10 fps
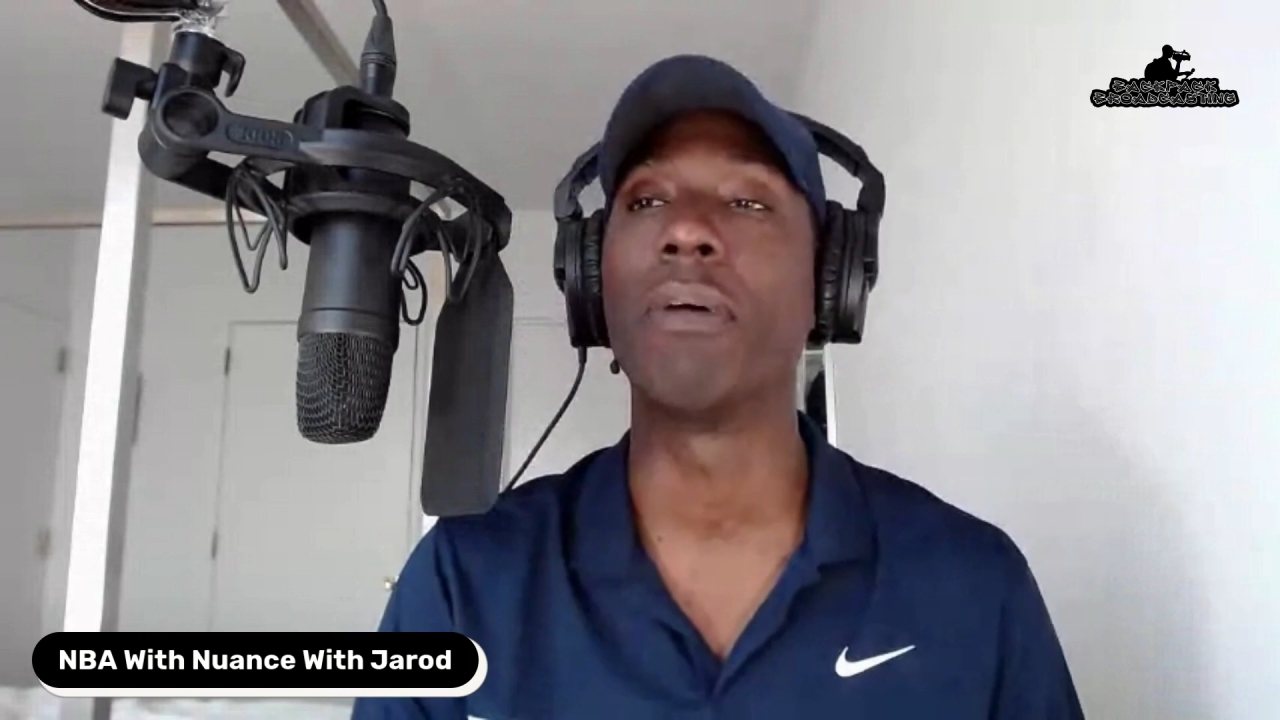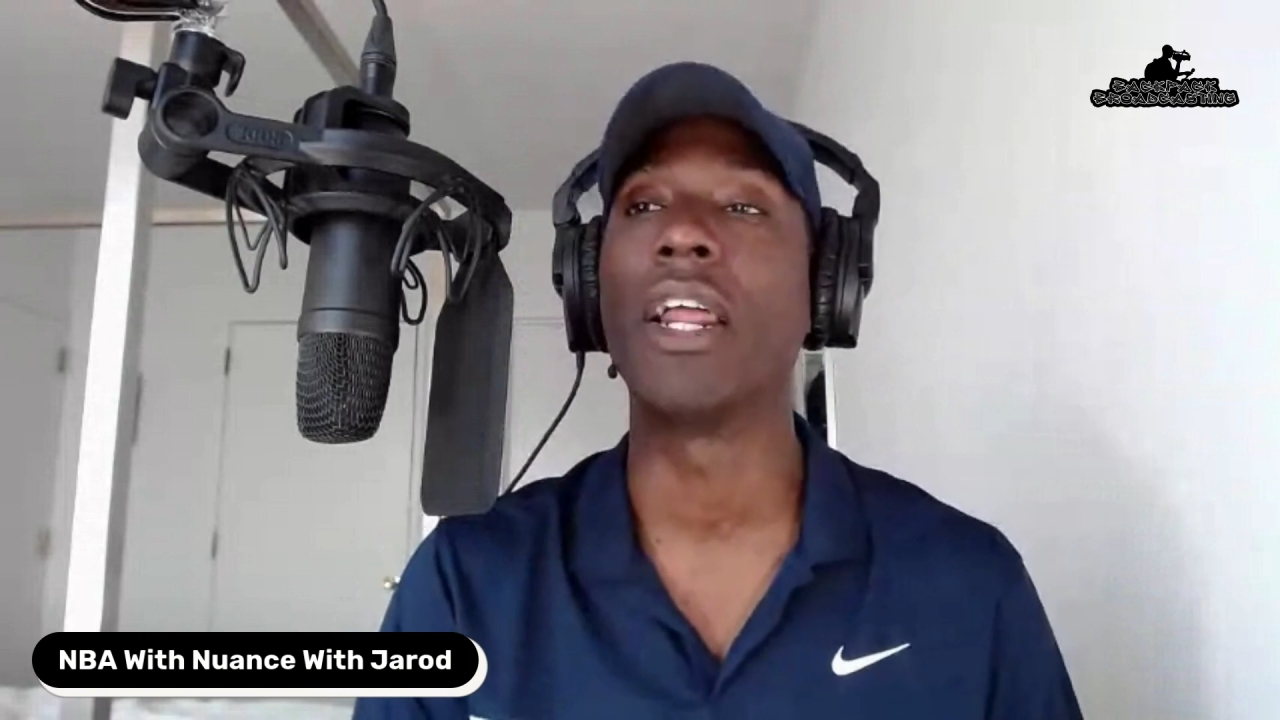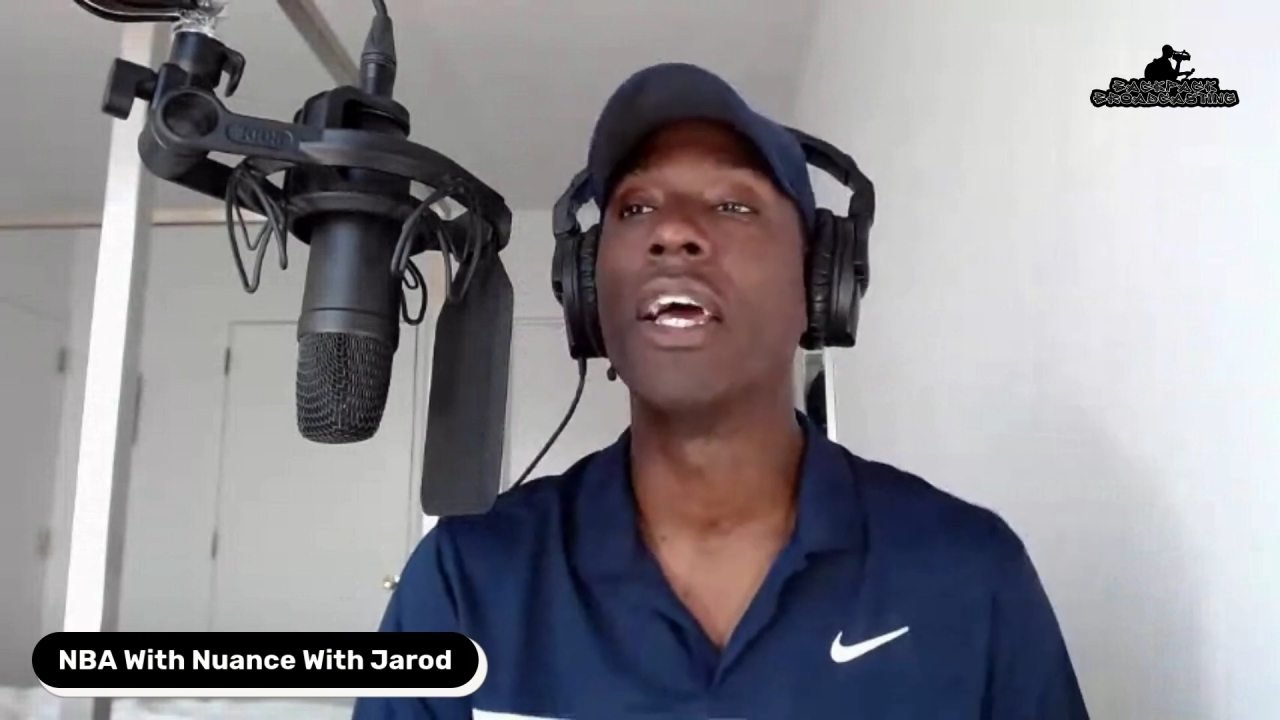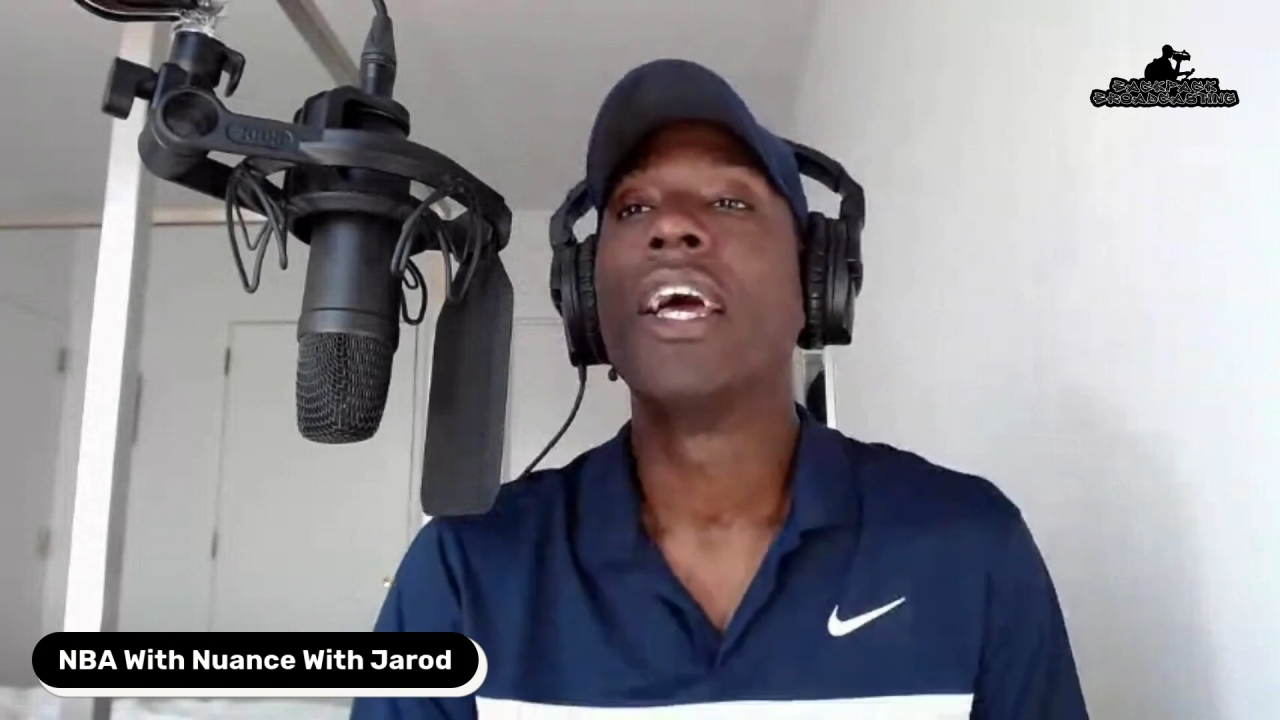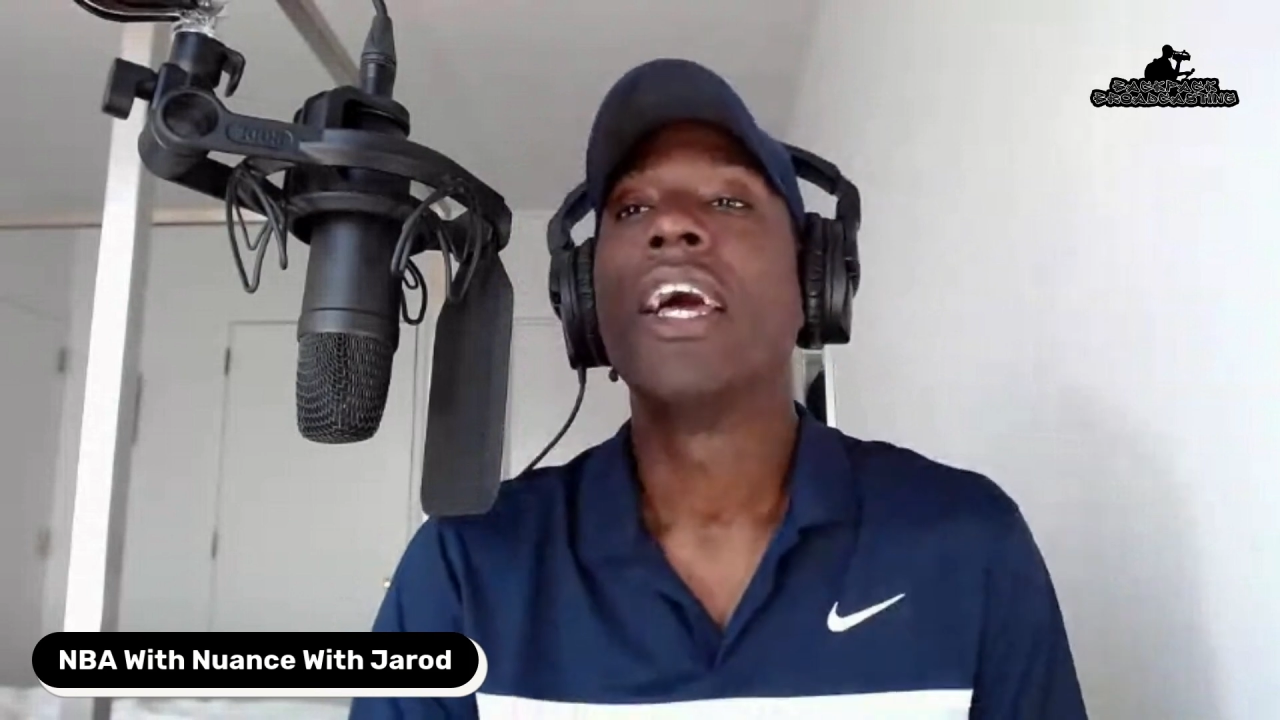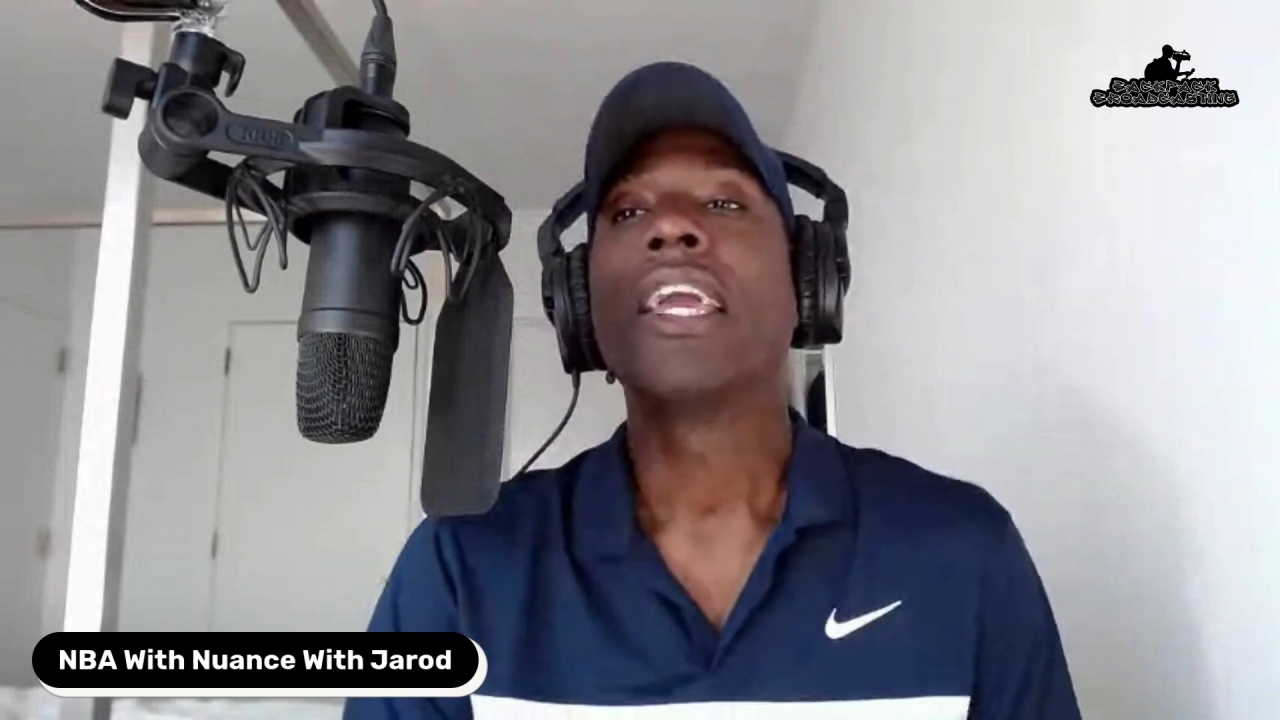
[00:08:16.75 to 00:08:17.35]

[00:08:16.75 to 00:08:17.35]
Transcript: But,